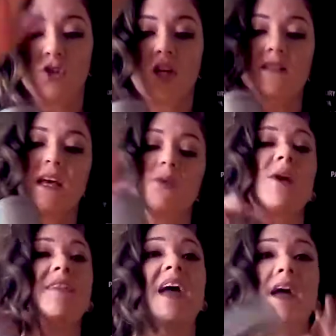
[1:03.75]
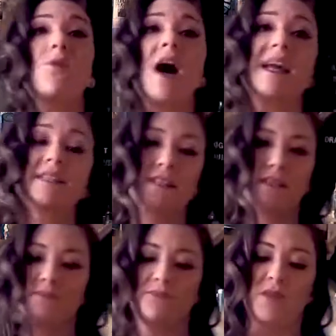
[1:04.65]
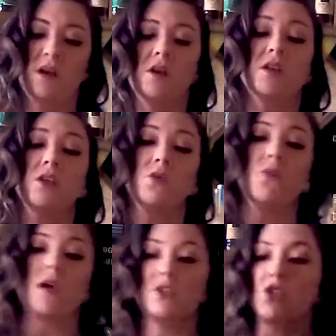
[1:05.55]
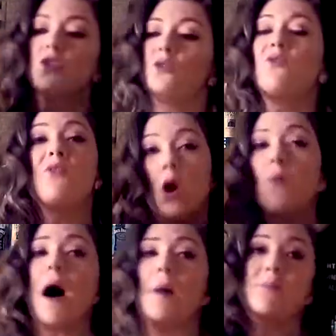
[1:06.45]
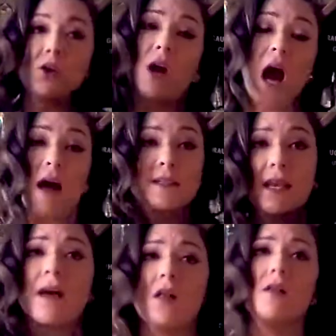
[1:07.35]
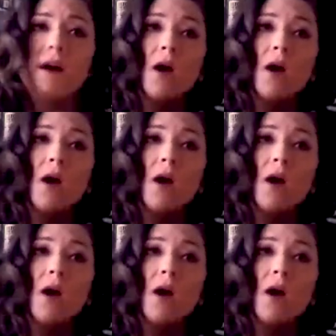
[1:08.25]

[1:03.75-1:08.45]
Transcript: Just like with egg whites, you want to foam up your cocktail